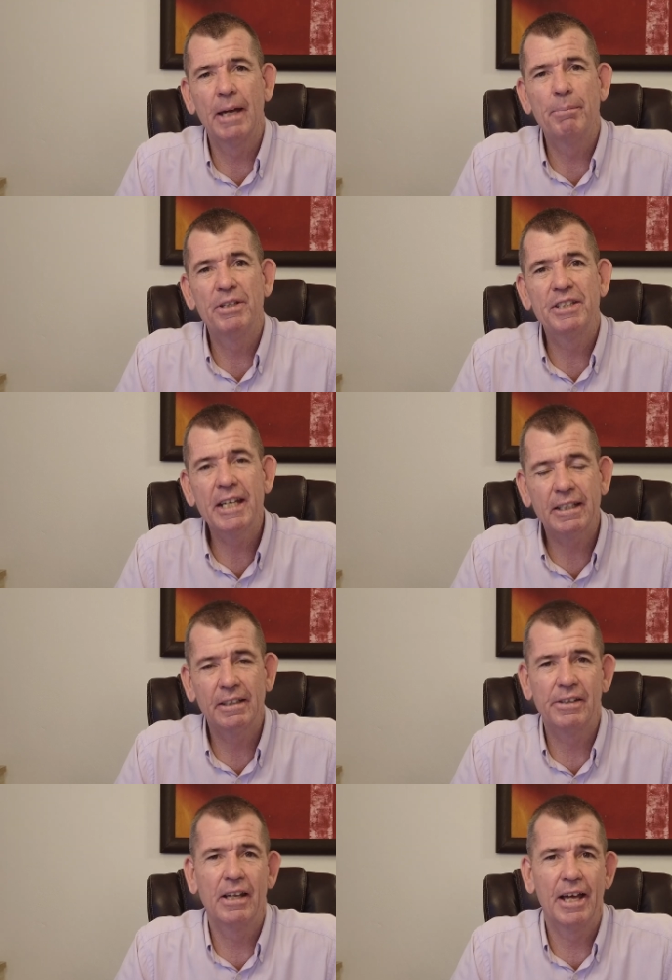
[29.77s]
and
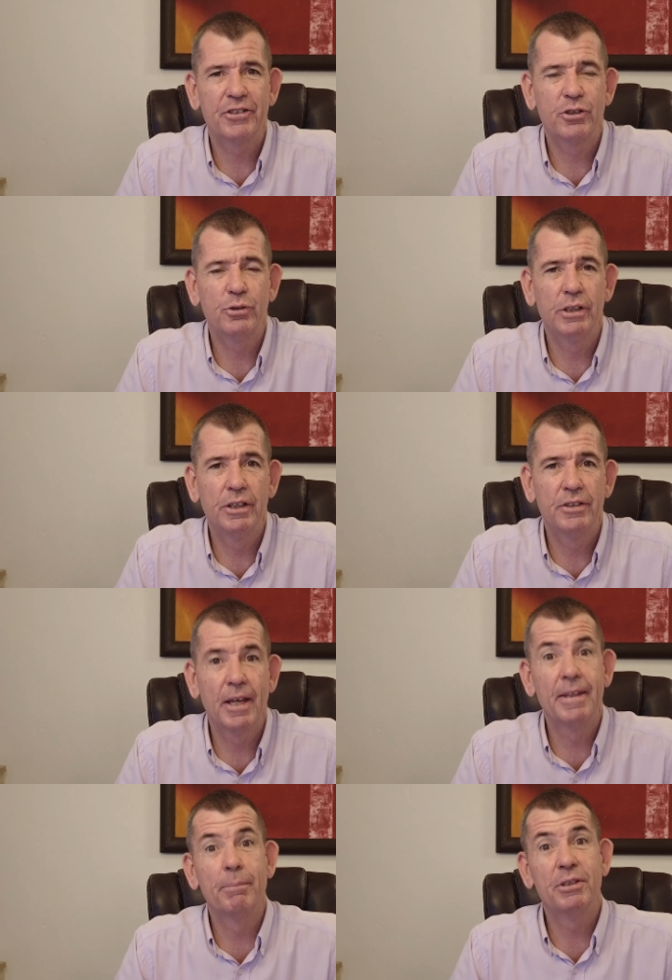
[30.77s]
particularly the last 2 years,
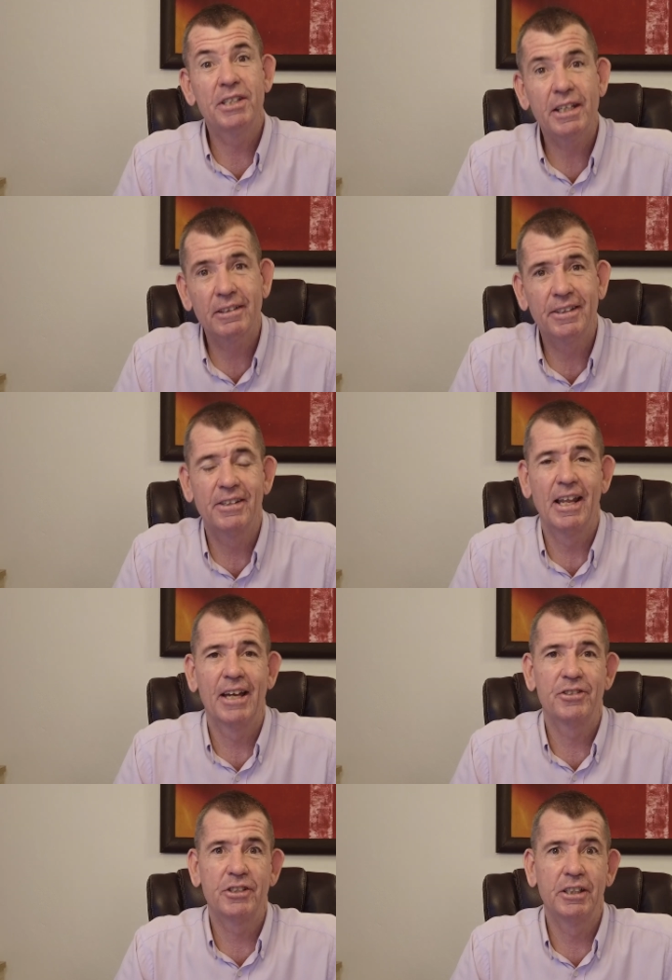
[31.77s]
and then particularly the
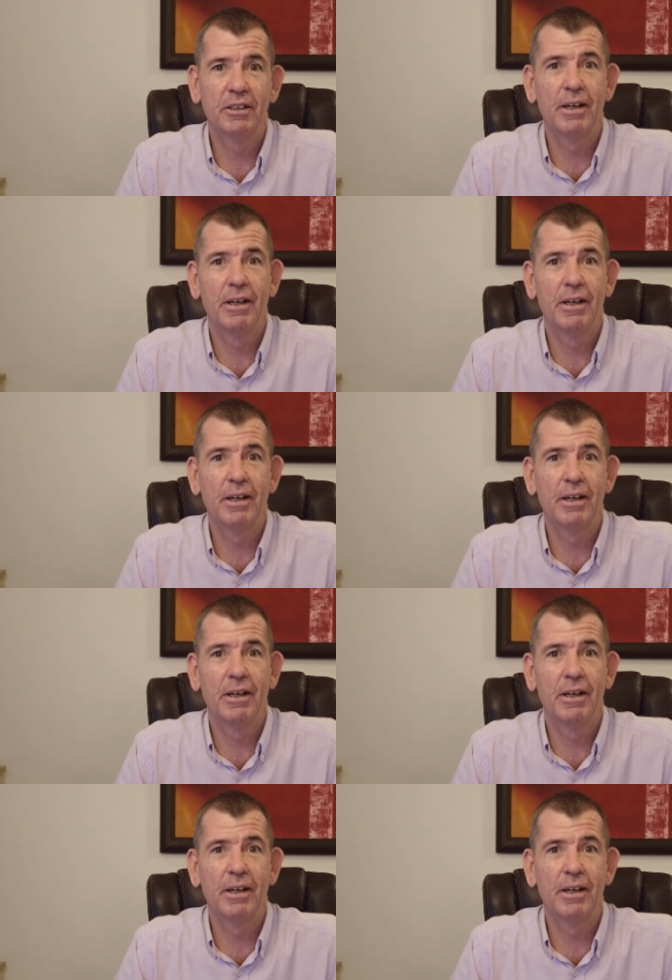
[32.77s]
last year,